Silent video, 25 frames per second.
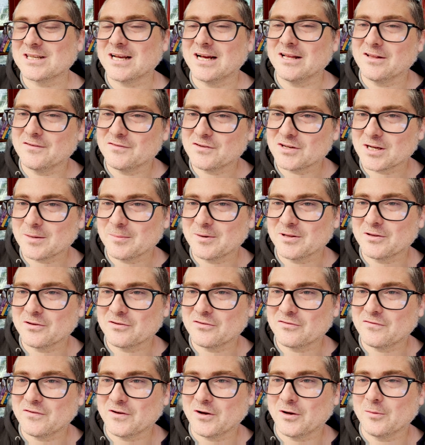I love talking about
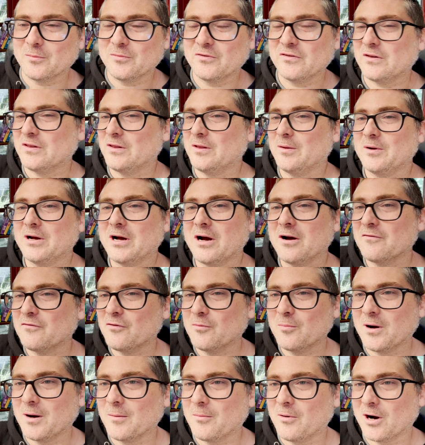those films. The Kung
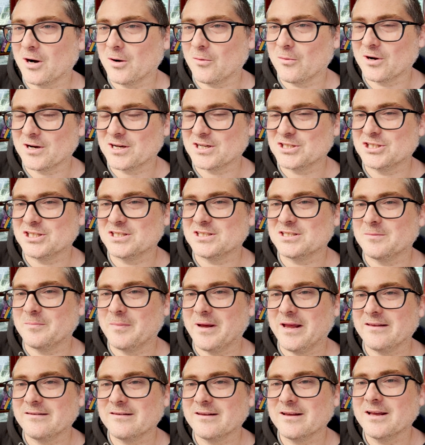Fu Bob artwork is just
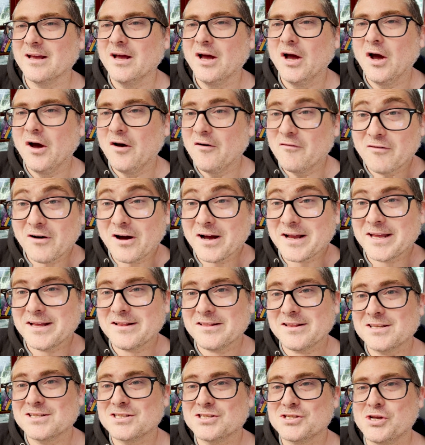amazing. Fuck
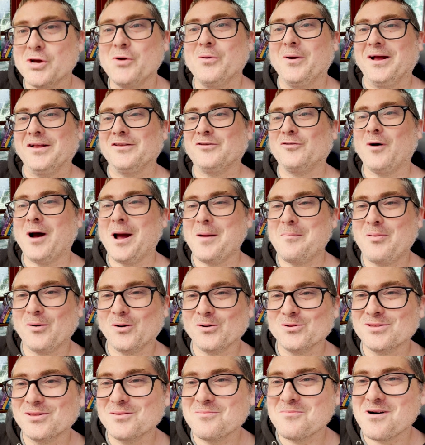it, let's do it. So I
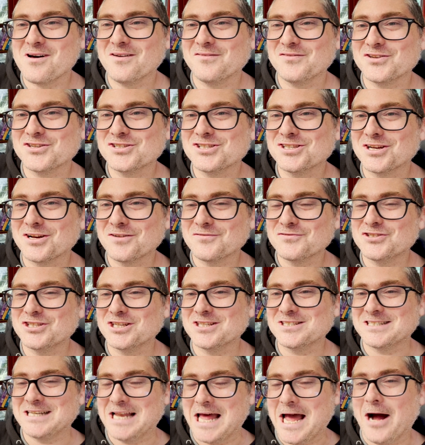pulled them off the shelf
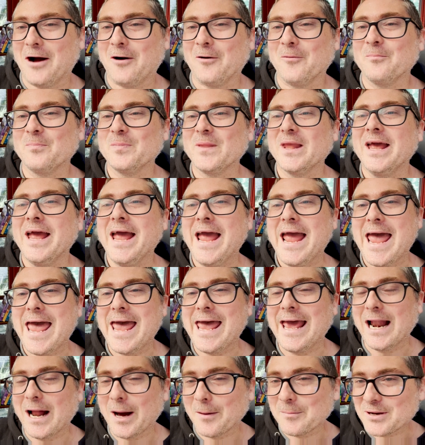just now,
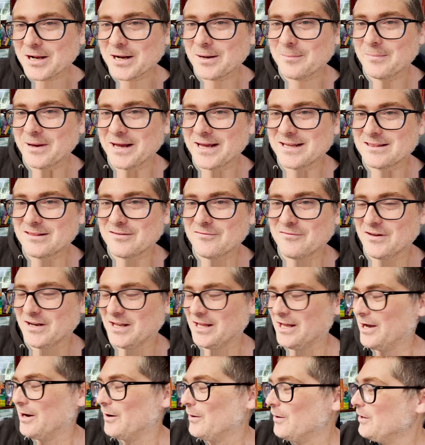and I'm gonna make the
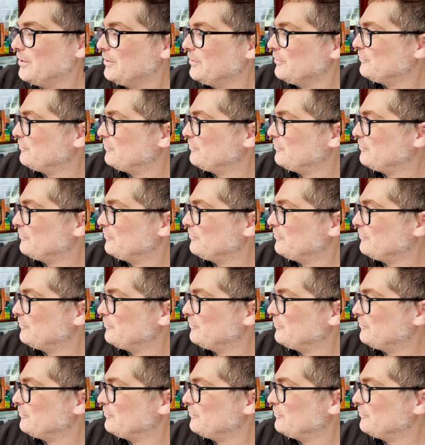video.